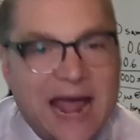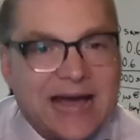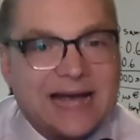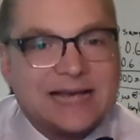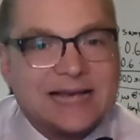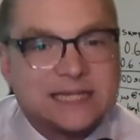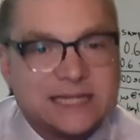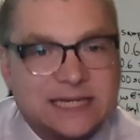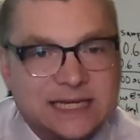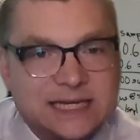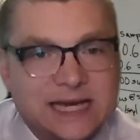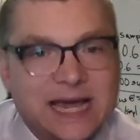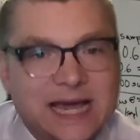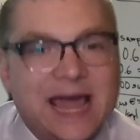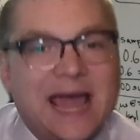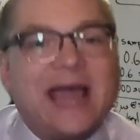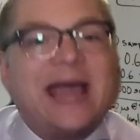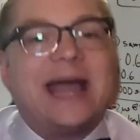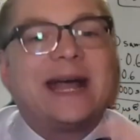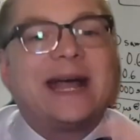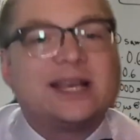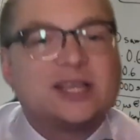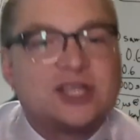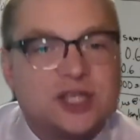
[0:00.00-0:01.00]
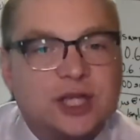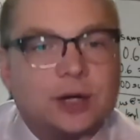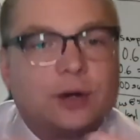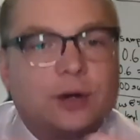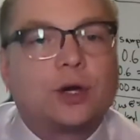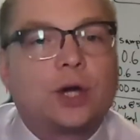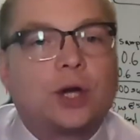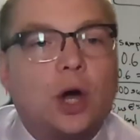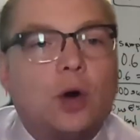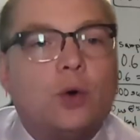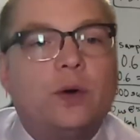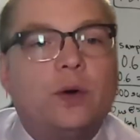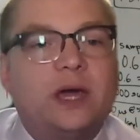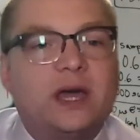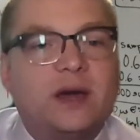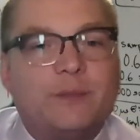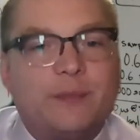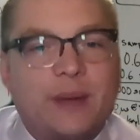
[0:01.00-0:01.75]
asking as they're going